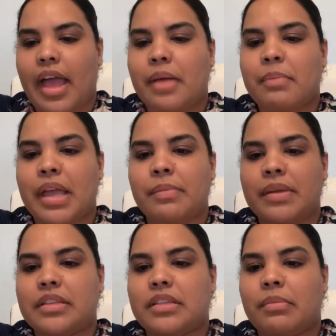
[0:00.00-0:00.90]
it may
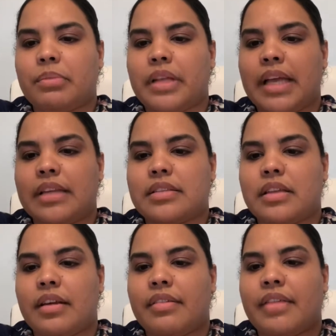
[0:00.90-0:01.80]
be someplace
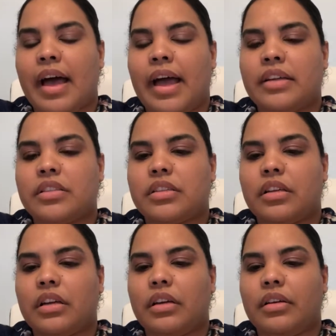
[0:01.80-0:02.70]
that
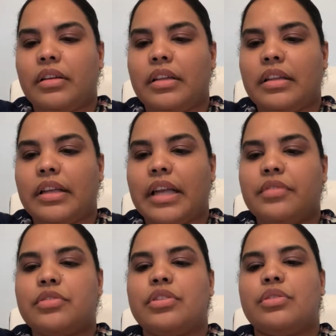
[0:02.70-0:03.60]

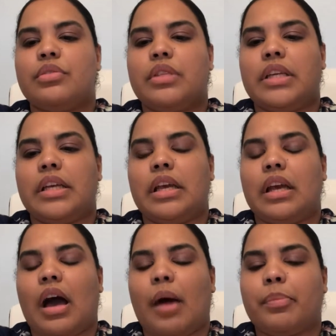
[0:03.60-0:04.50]
gives you
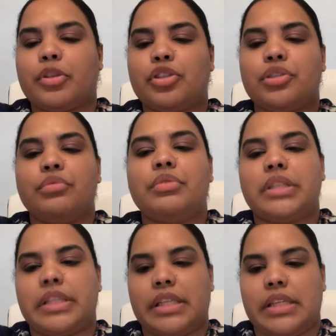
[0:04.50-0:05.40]
the
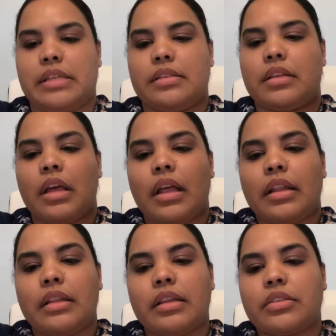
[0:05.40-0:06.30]
opportunities.
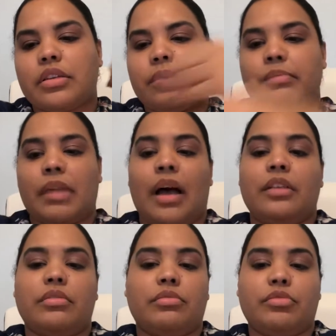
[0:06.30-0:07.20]
This could
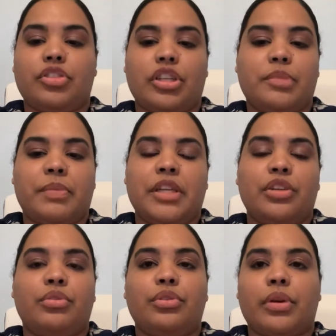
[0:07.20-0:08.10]
not just be
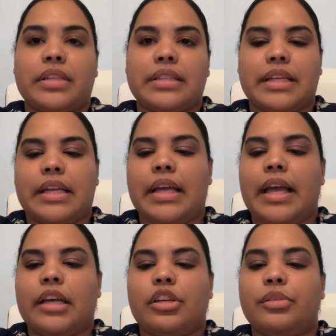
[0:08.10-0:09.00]
New York City.
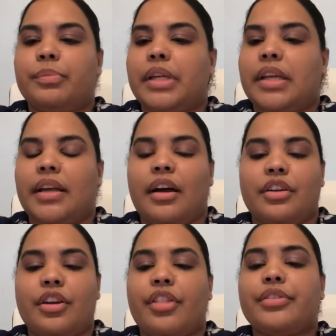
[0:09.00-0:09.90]
It could be
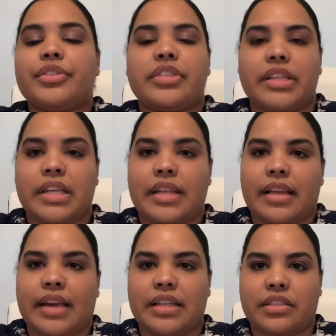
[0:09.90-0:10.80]
another city
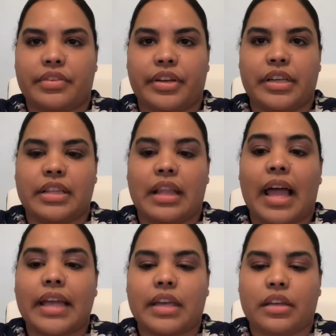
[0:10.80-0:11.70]
that is very
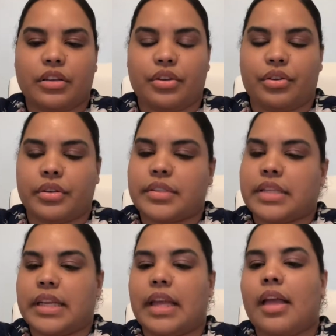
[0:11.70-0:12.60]
like New York
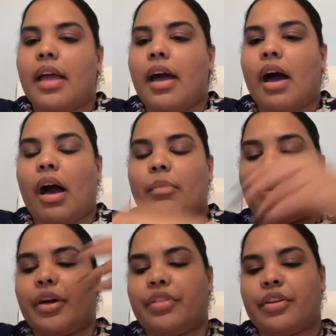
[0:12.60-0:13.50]
City,
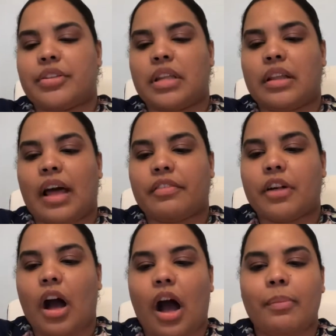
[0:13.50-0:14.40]
where there's a lot of
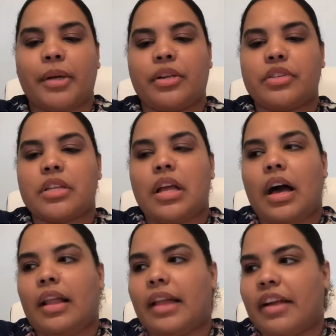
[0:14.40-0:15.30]
commerce,
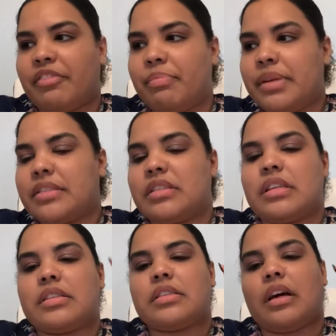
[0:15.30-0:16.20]
a lot of
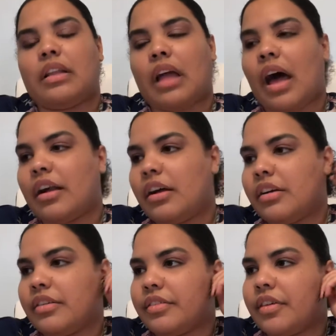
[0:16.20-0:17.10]
business, a lot
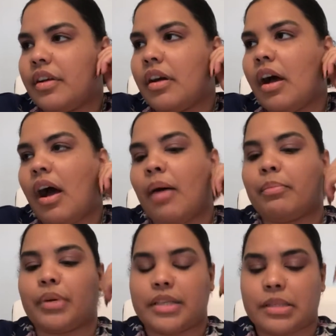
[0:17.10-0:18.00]
of
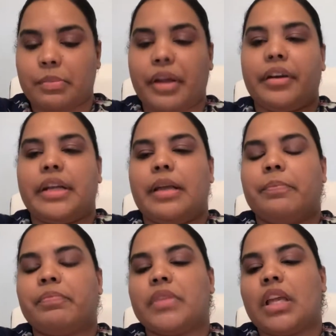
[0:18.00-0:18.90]
prosperity,
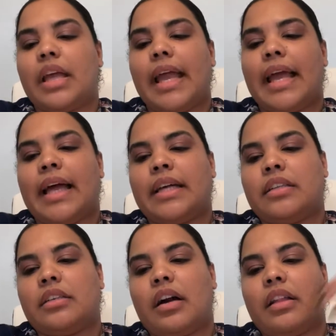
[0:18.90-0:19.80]

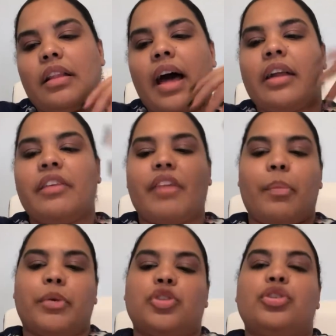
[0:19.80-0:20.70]
and a lot of
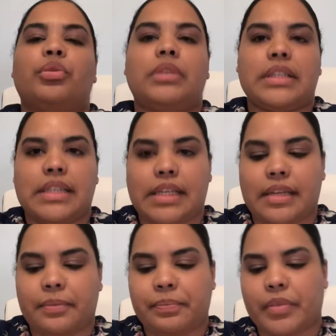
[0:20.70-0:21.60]

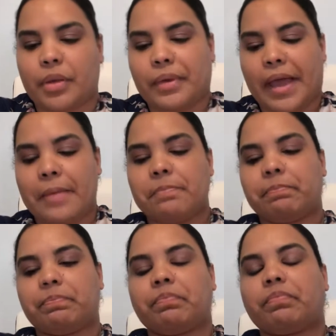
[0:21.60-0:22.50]
opportunity, okay?